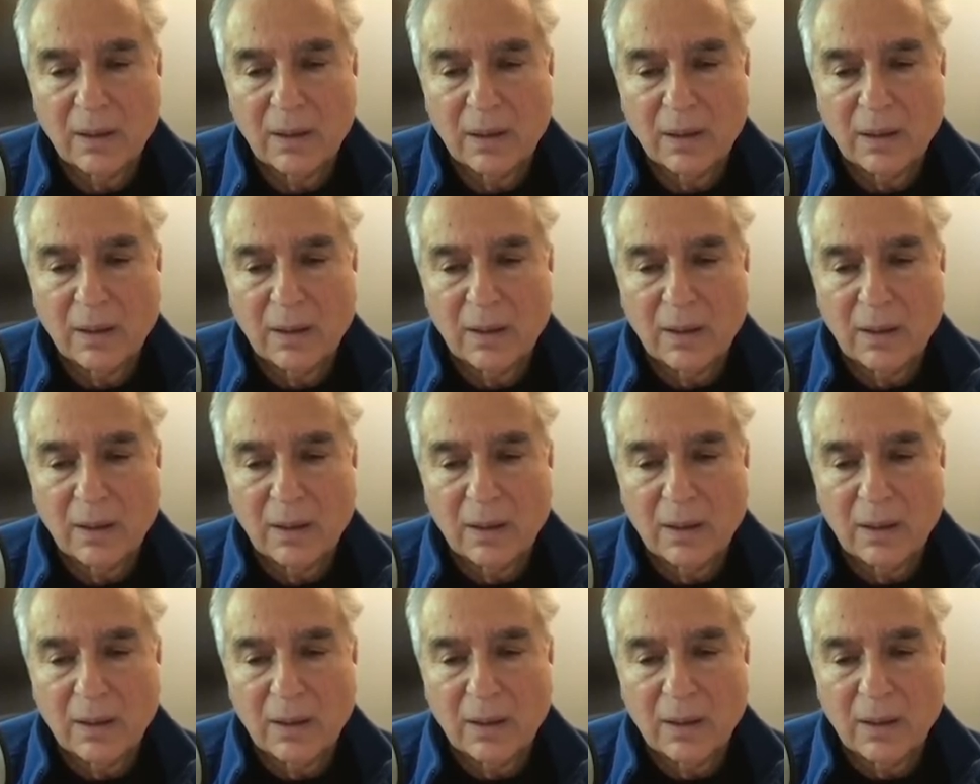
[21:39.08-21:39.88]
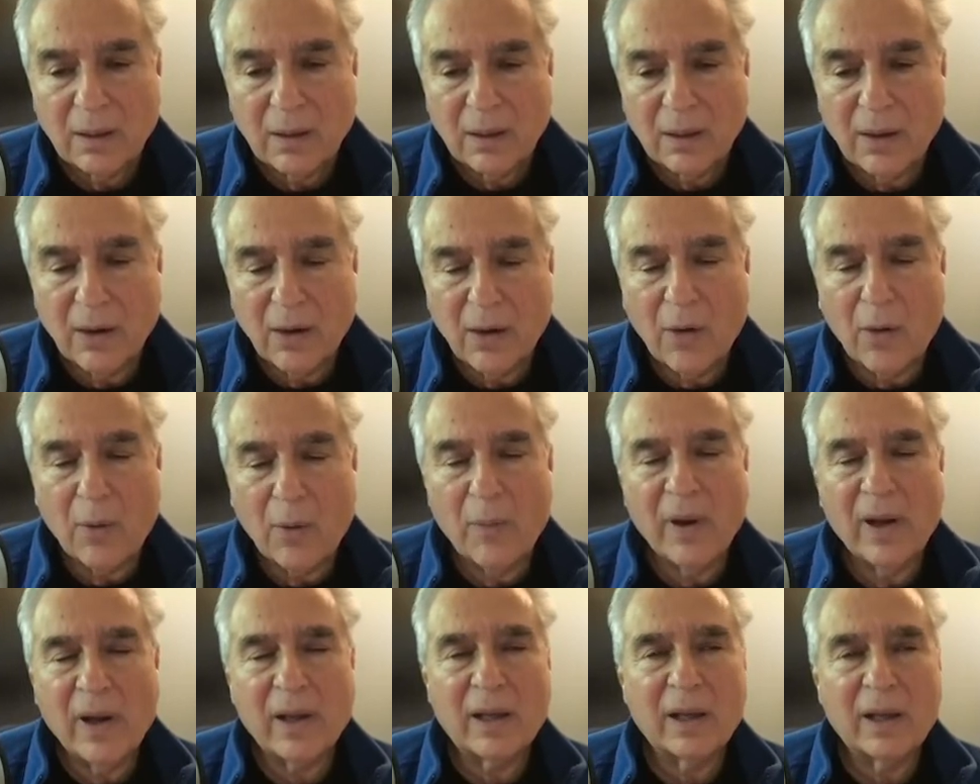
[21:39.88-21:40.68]

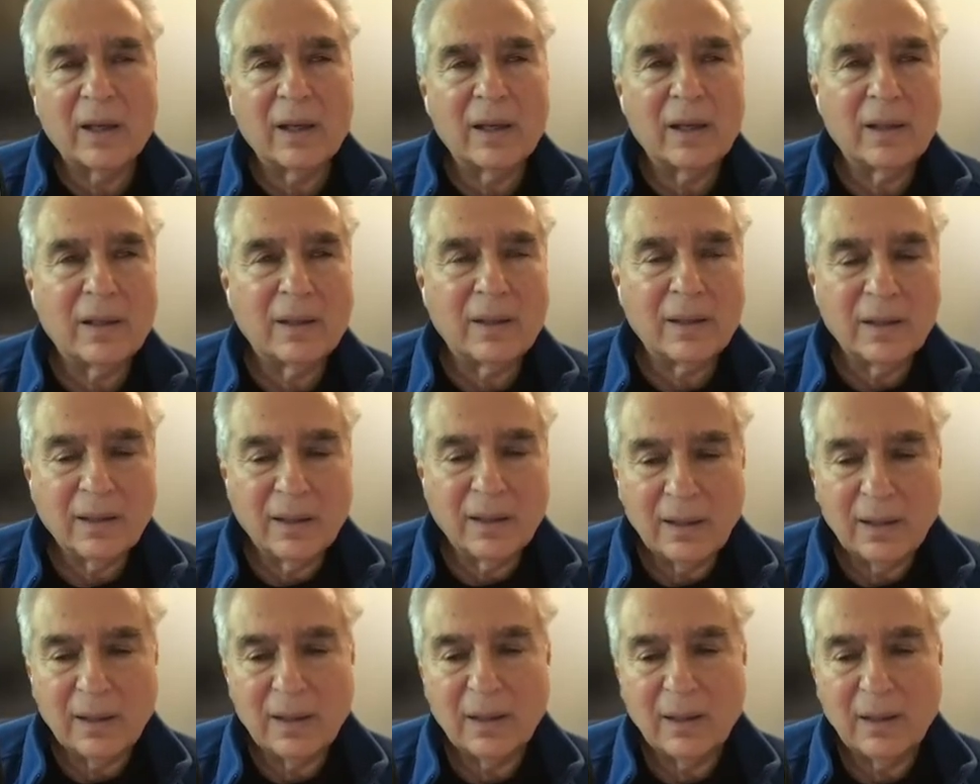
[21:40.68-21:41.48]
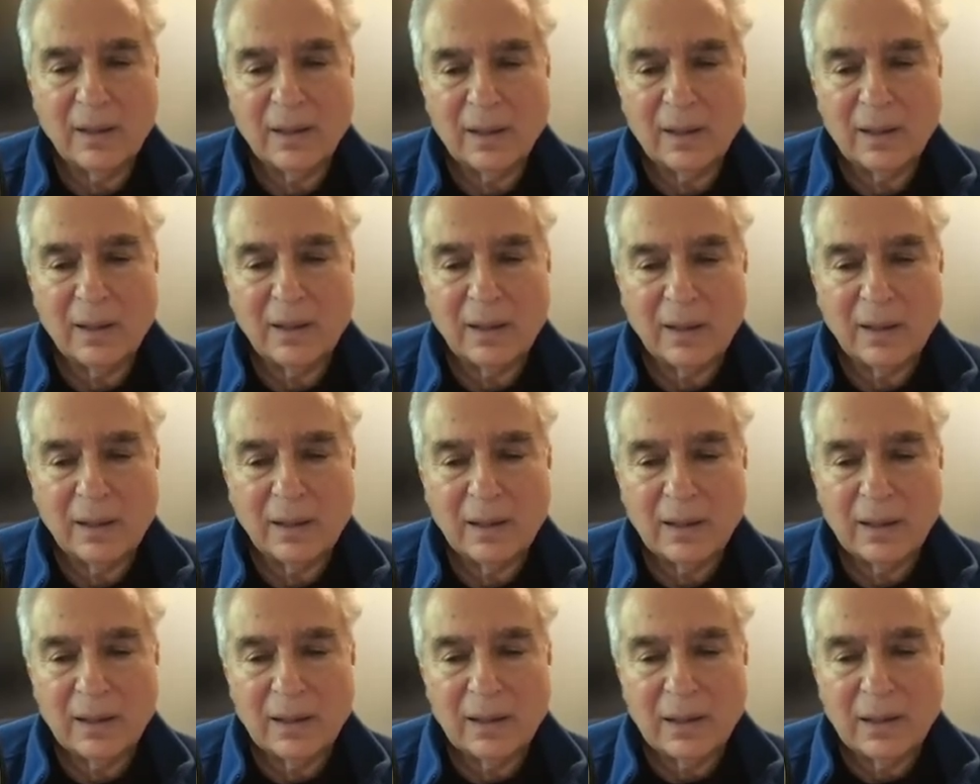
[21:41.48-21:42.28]

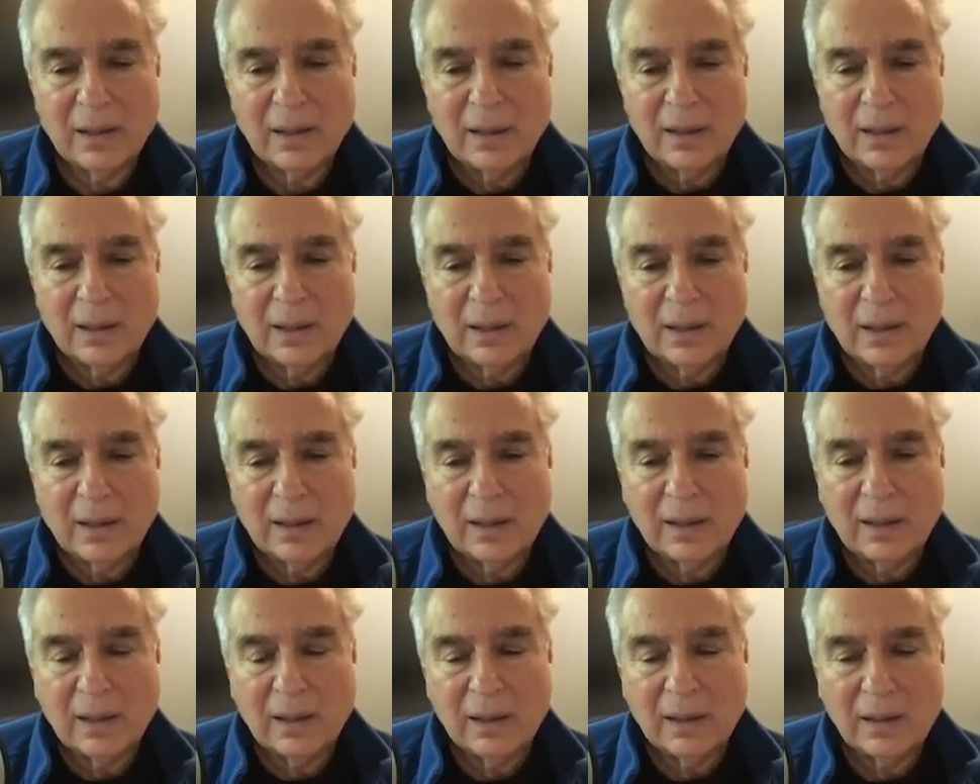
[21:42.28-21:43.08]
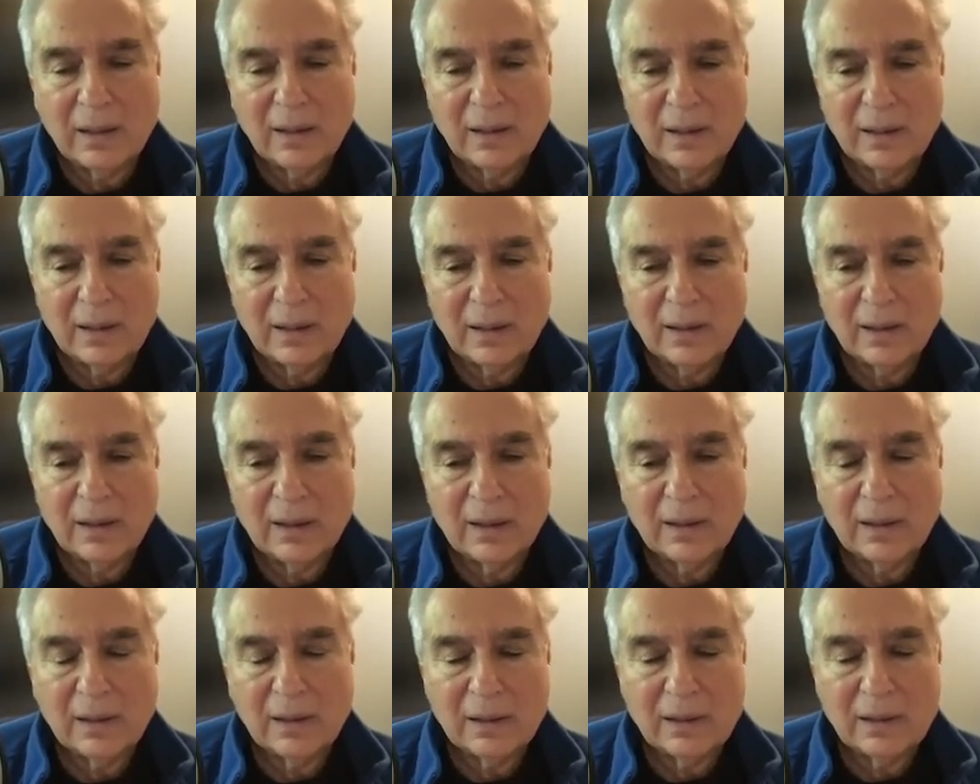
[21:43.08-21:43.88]

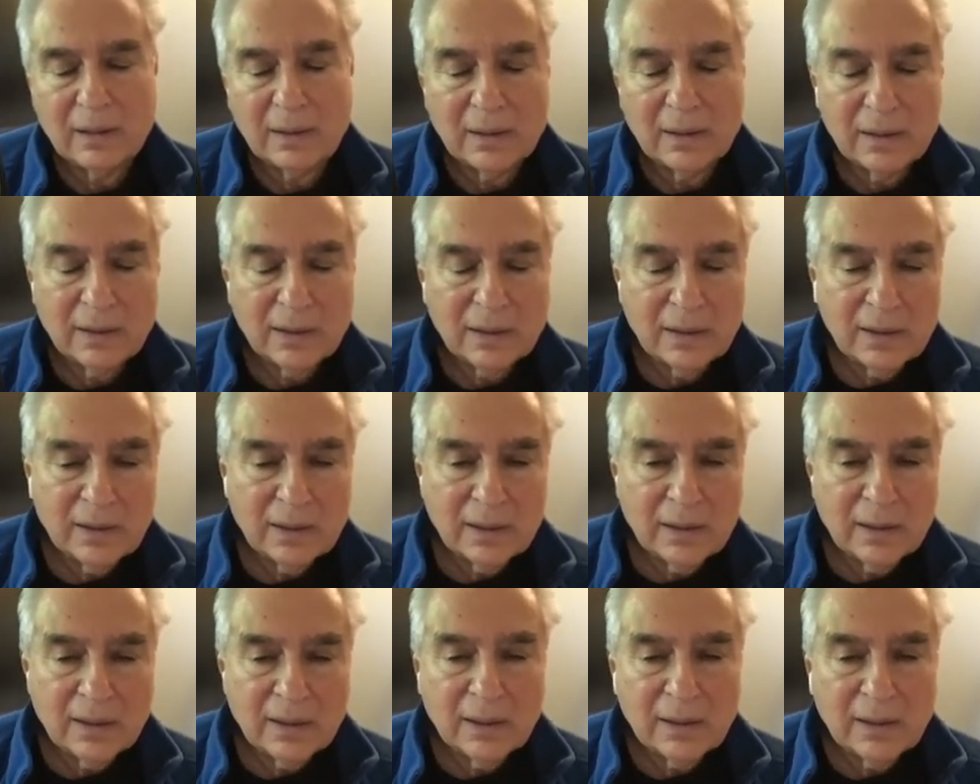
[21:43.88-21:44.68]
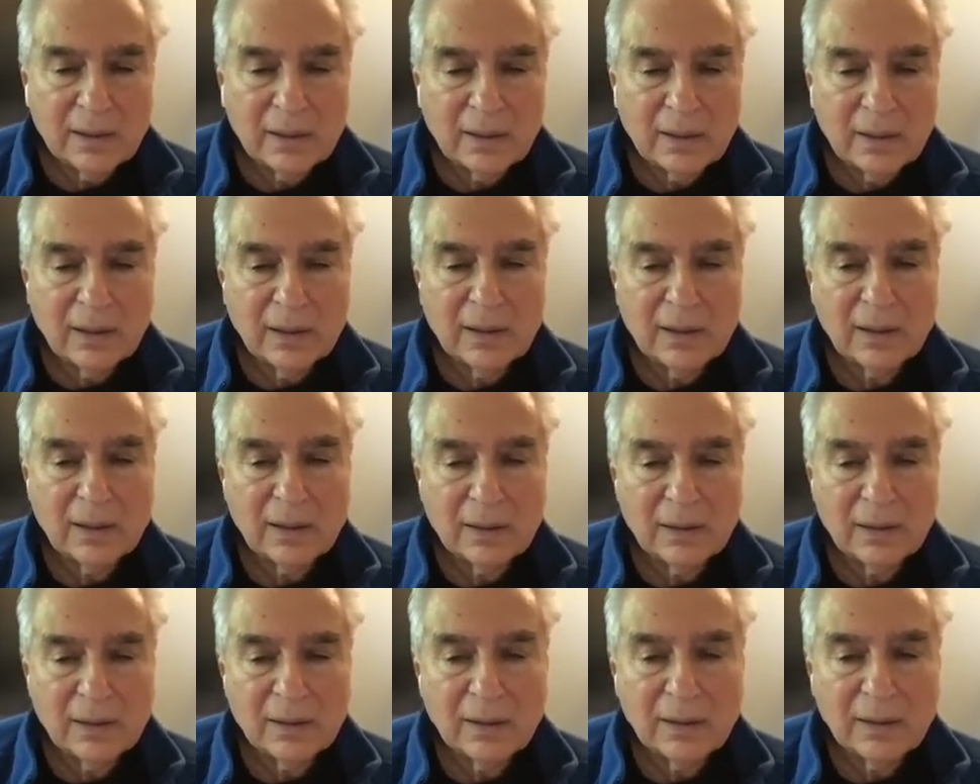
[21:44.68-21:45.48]

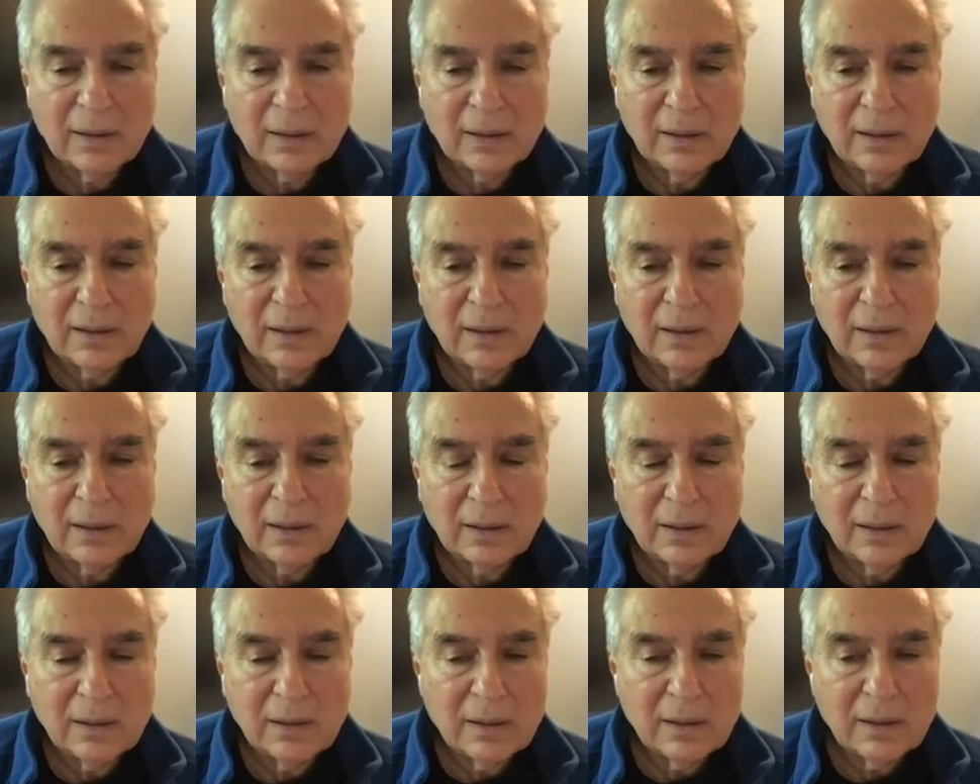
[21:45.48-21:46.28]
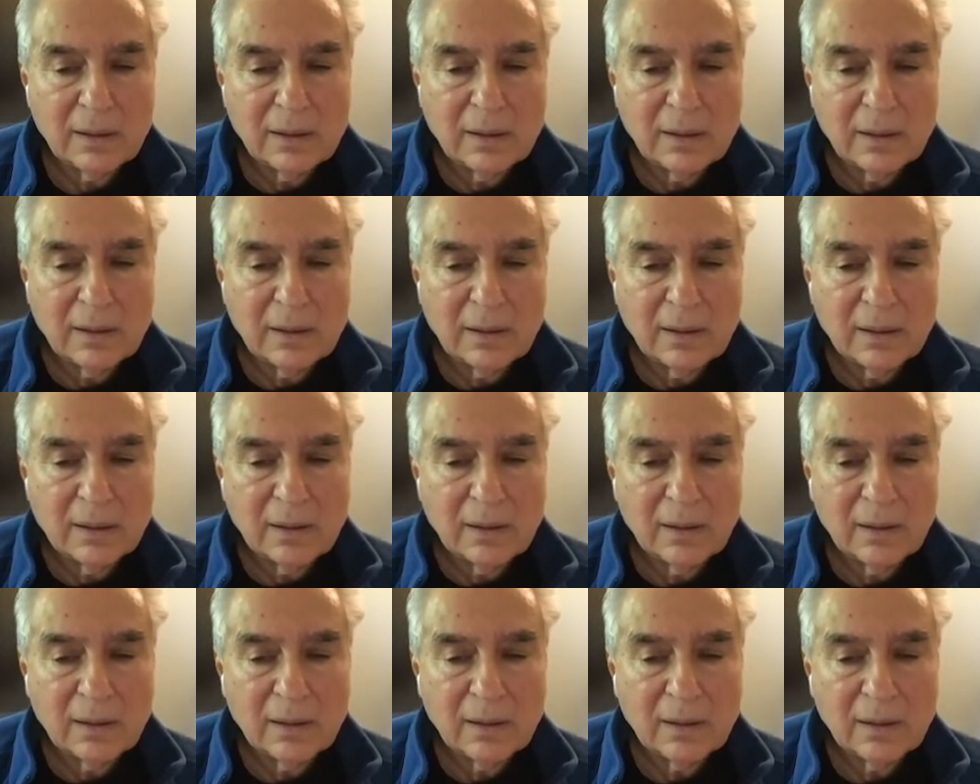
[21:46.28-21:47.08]
This person isn't speaking.